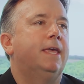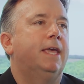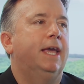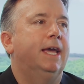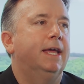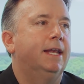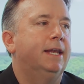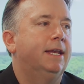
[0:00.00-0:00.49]

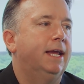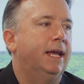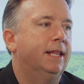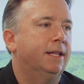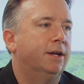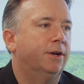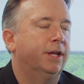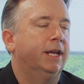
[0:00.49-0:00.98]
and,
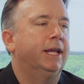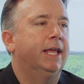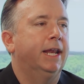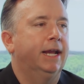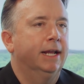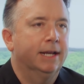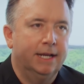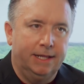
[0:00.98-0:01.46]
and they're going to get
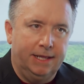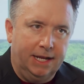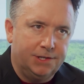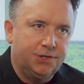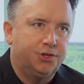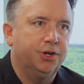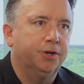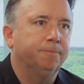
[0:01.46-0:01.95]
in. And
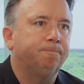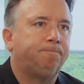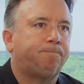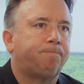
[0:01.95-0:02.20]
that's true.